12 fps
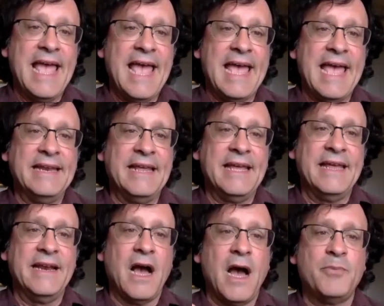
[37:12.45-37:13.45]
and
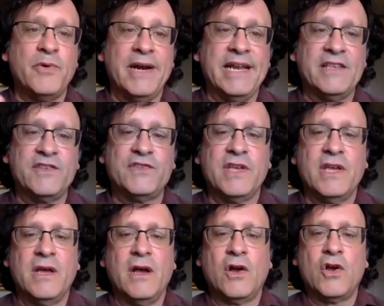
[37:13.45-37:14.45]
it operates
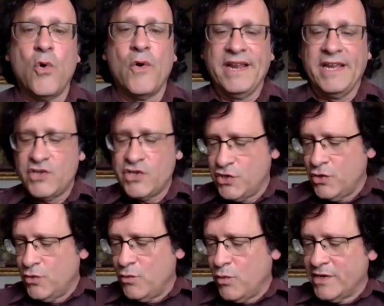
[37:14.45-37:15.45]
according
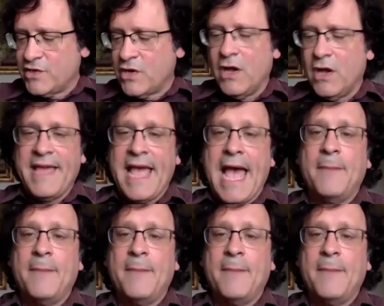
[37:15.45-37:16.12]
to what is called the